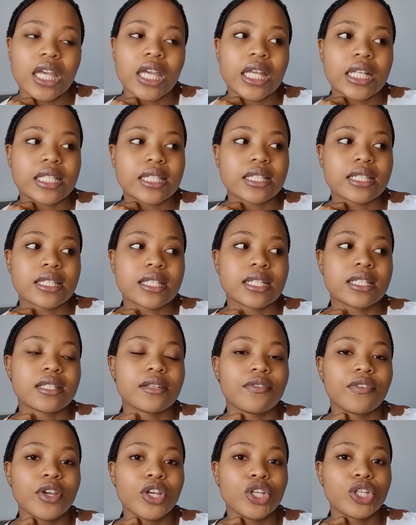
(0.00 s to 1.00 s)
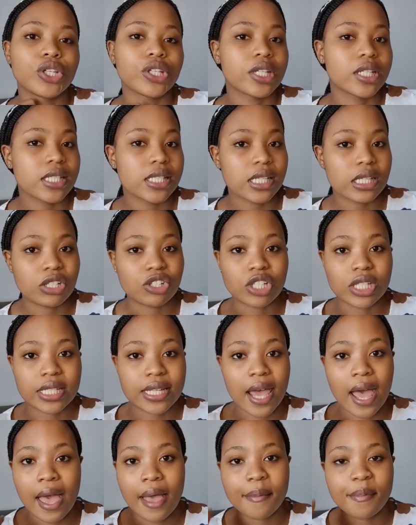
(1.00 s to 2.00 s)
it's a very good incision
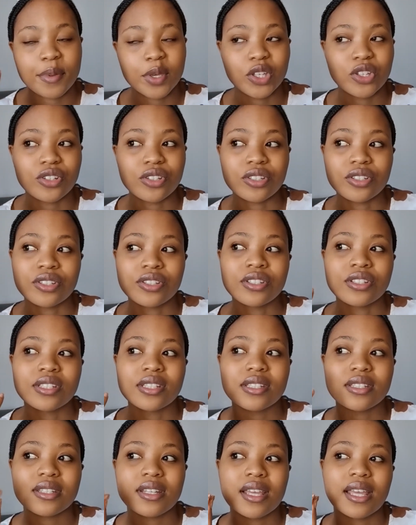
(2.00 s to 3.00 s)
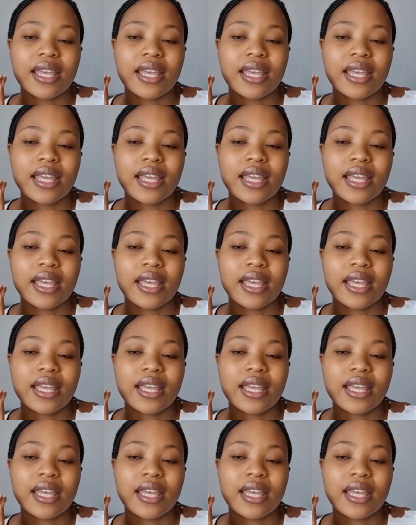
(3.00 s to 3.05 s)
type because